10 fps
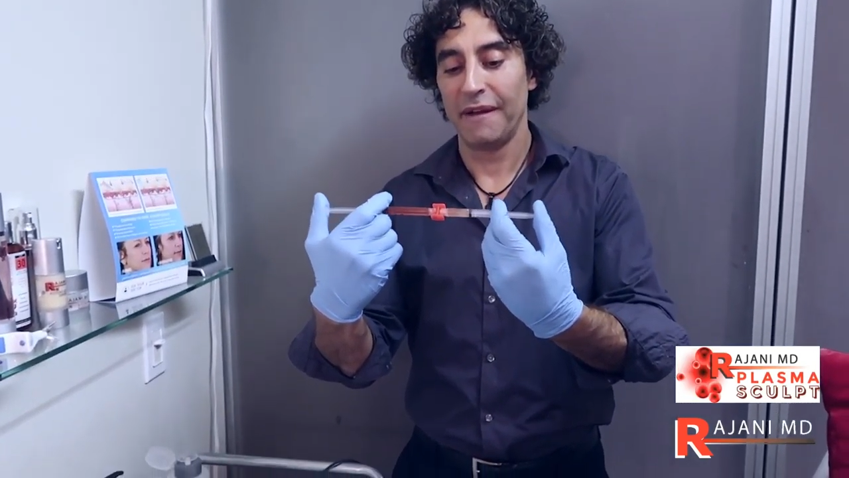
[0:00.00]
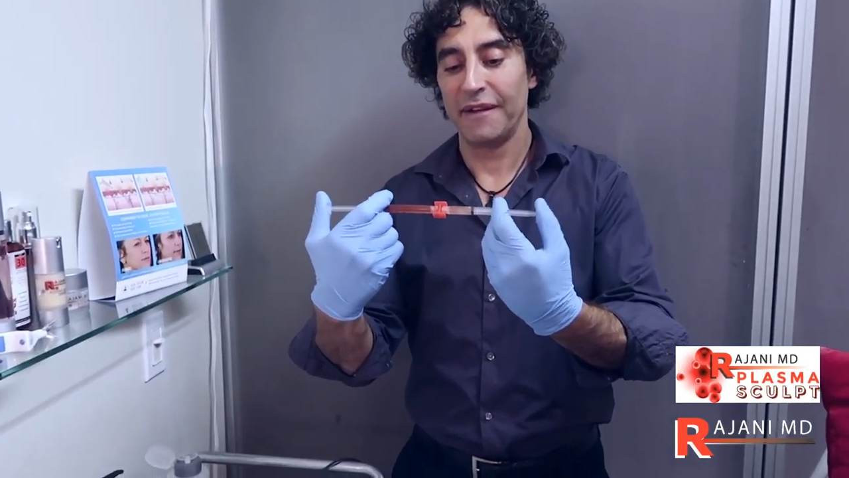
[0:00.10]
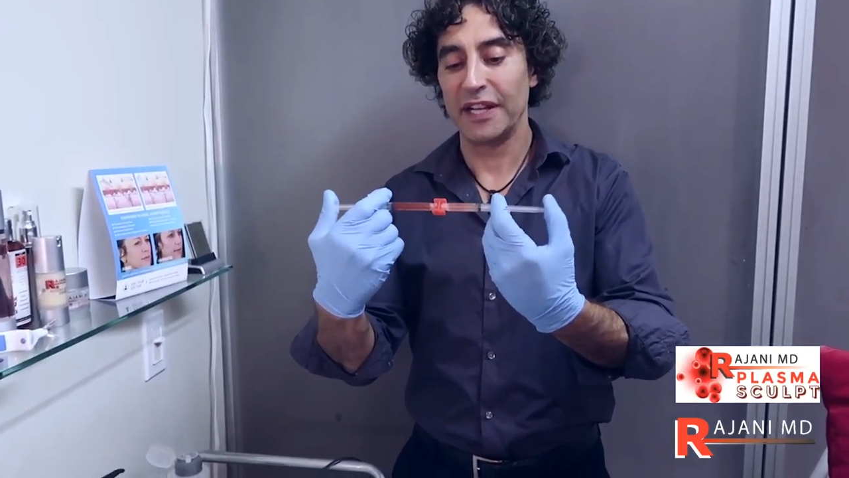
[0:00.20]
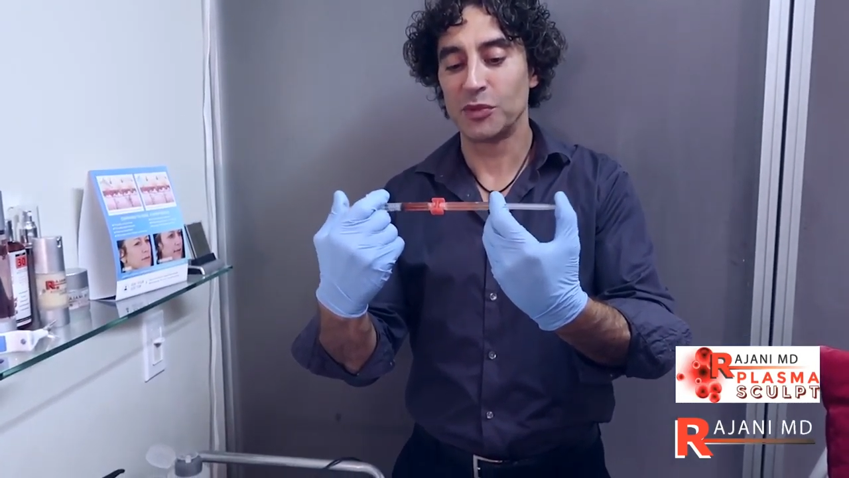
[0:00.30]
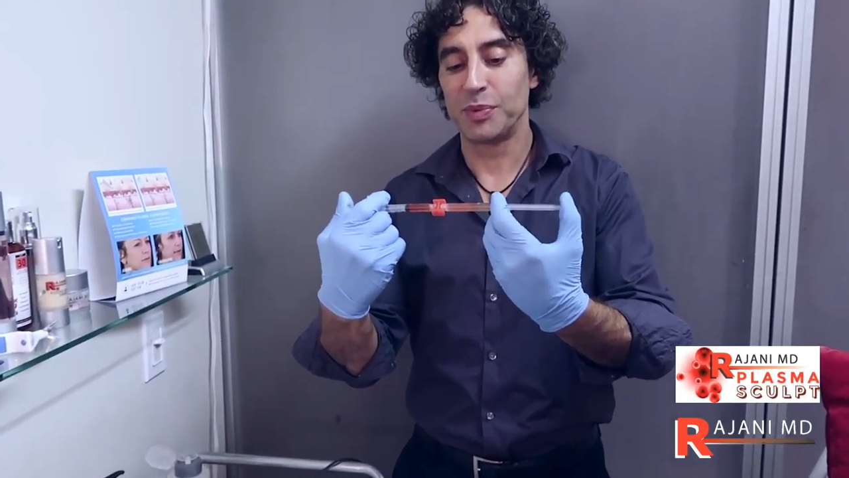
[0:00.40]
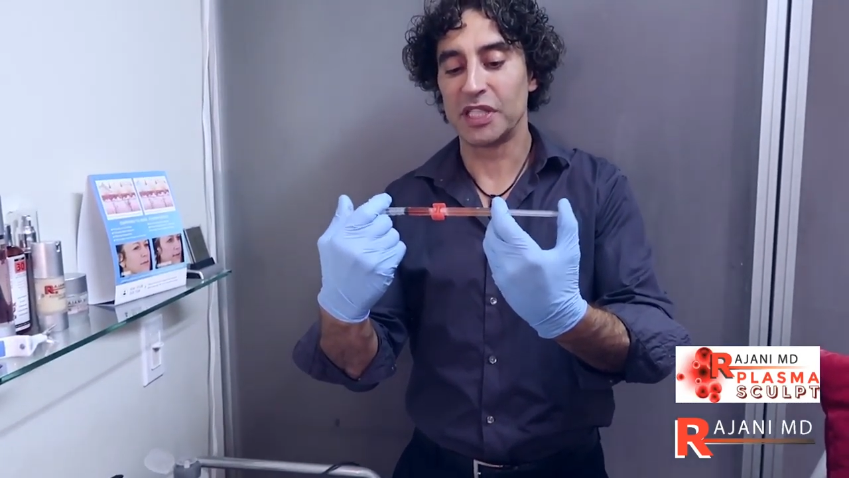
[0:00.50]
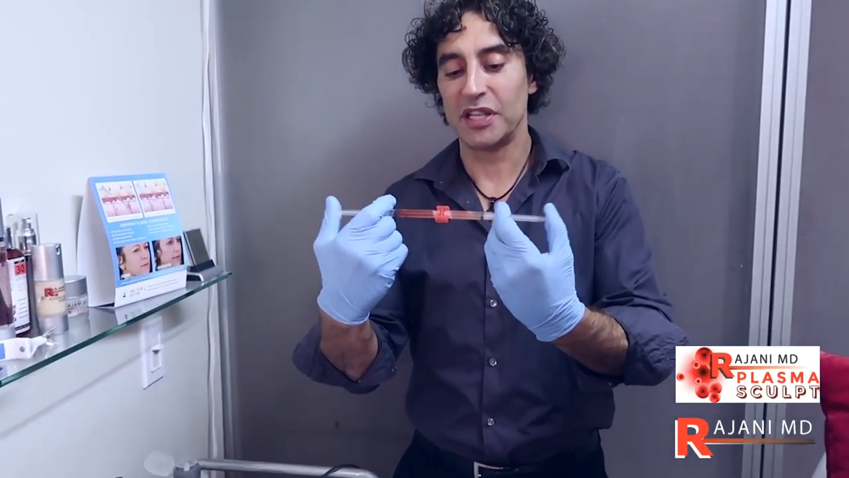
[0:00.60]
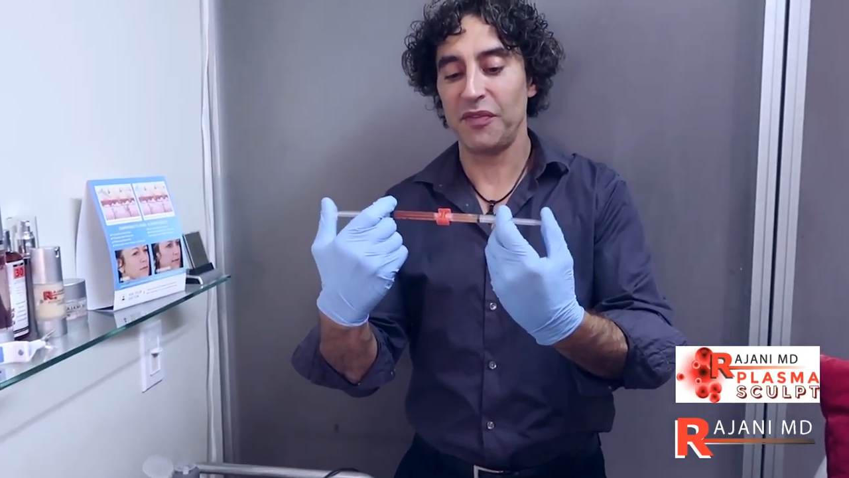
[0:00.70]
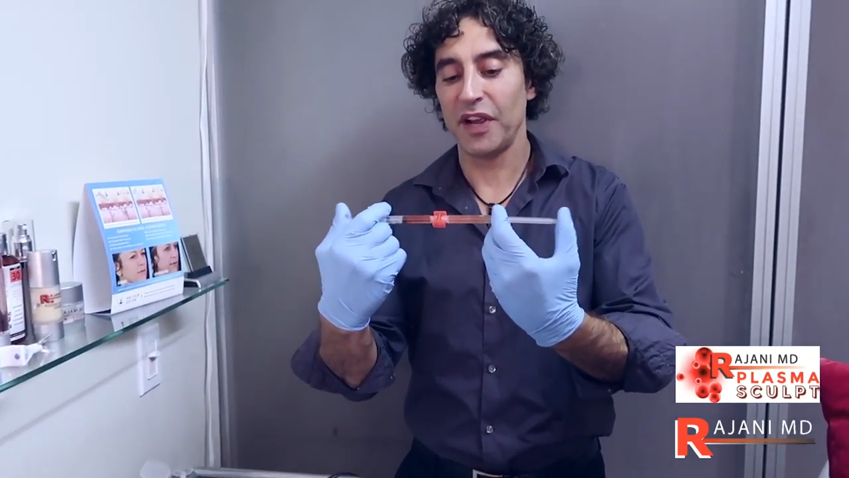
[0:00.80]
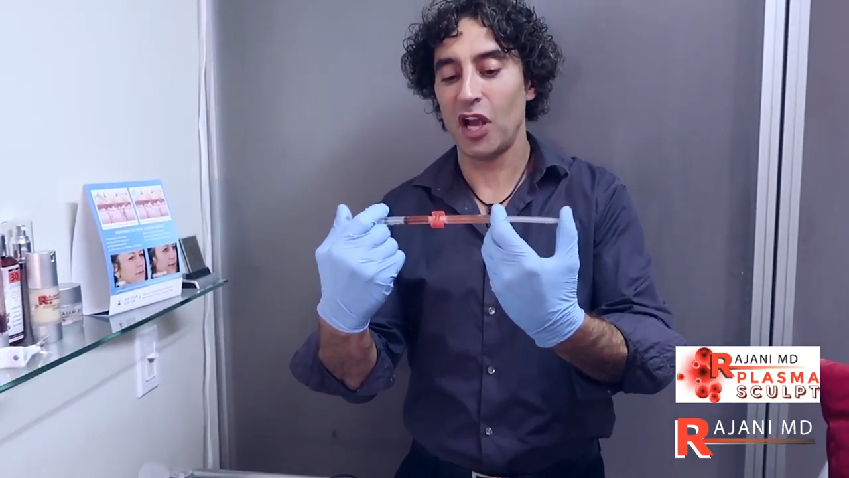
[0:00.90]
in
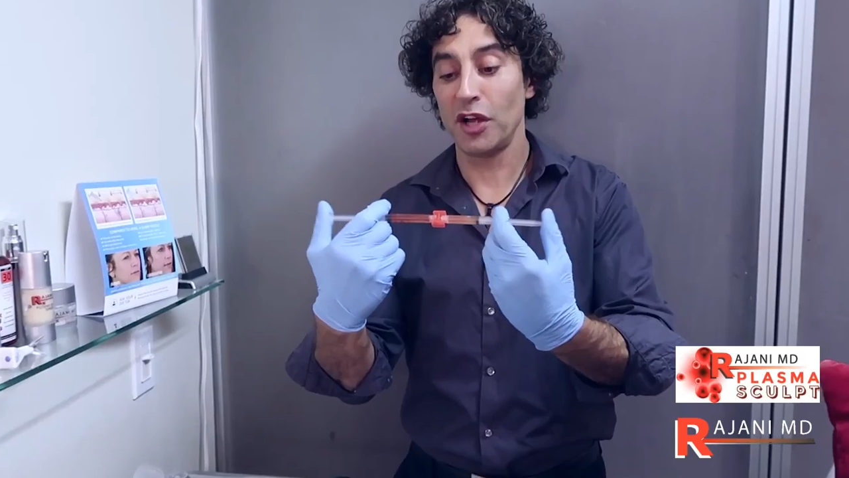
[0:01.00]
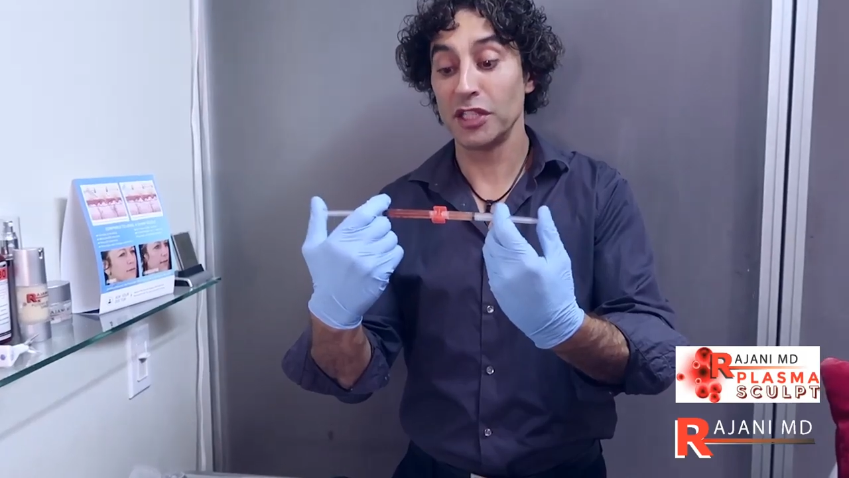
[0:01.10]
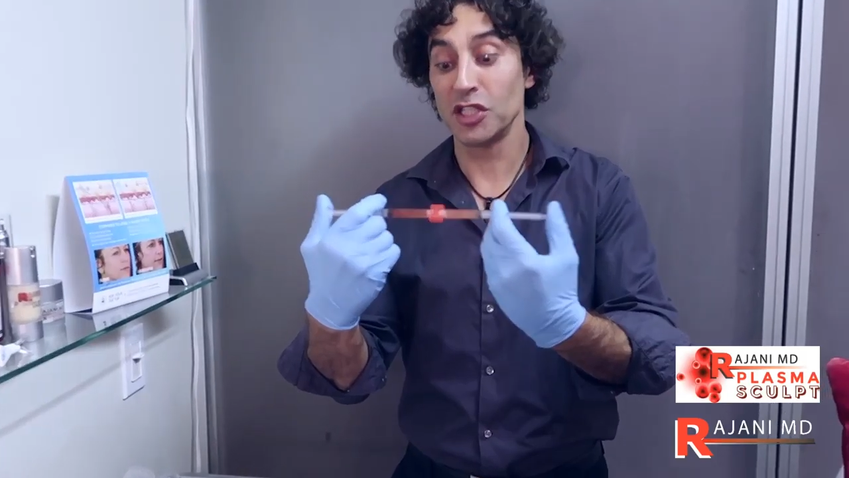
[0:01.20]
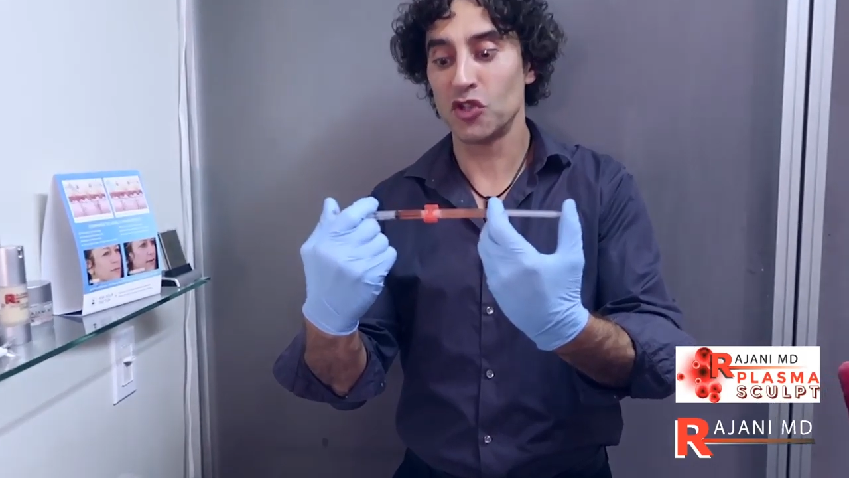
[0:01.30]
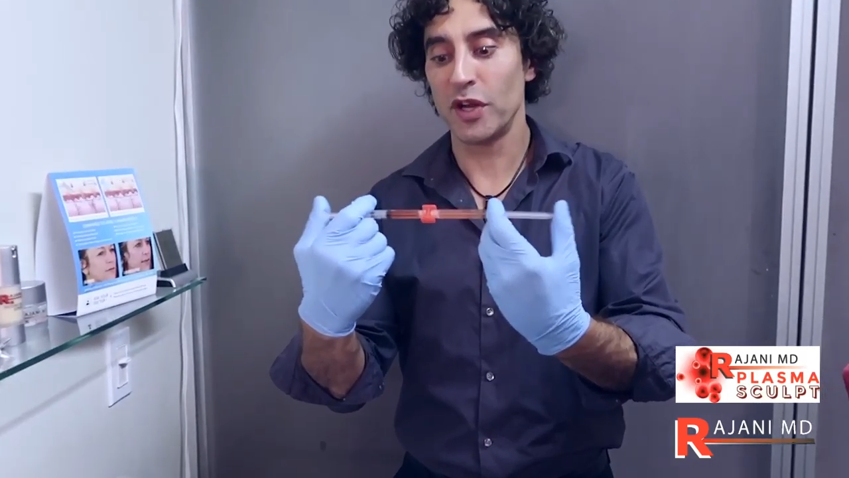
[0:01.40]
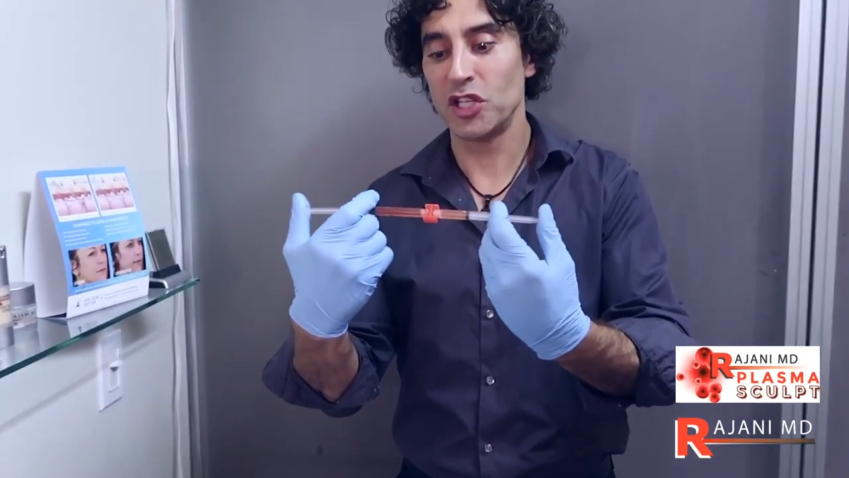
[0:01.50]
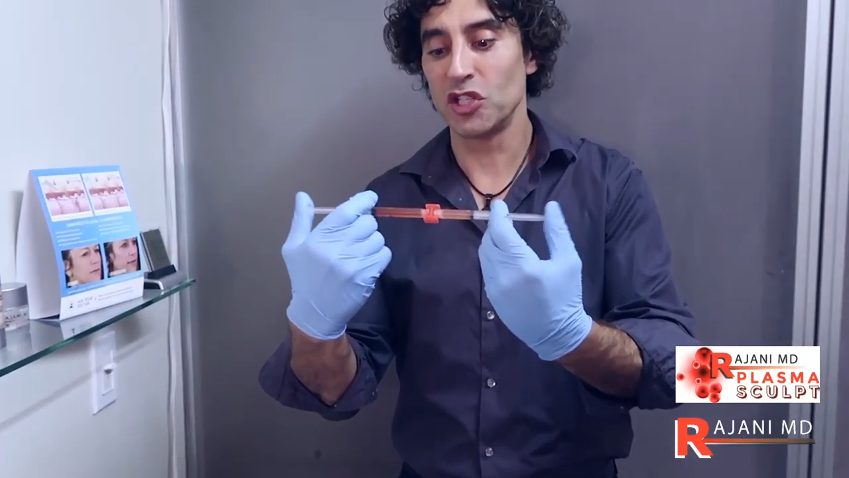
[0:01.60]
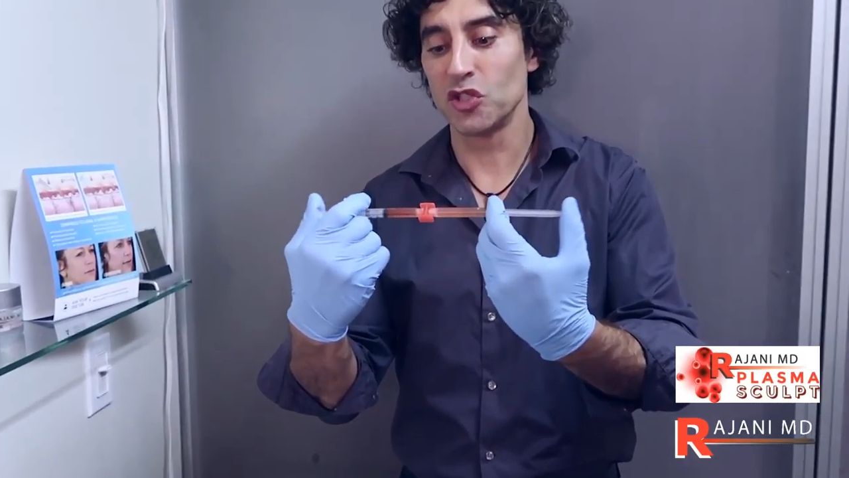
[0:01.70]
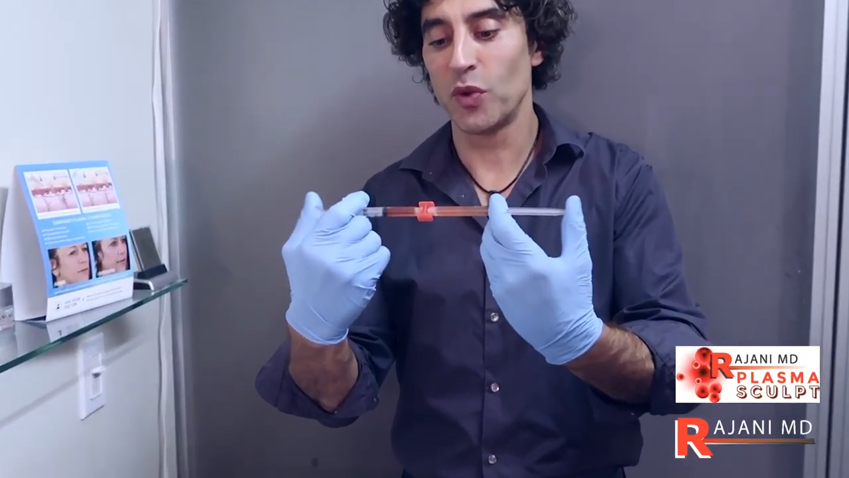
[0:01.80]
specific concentrations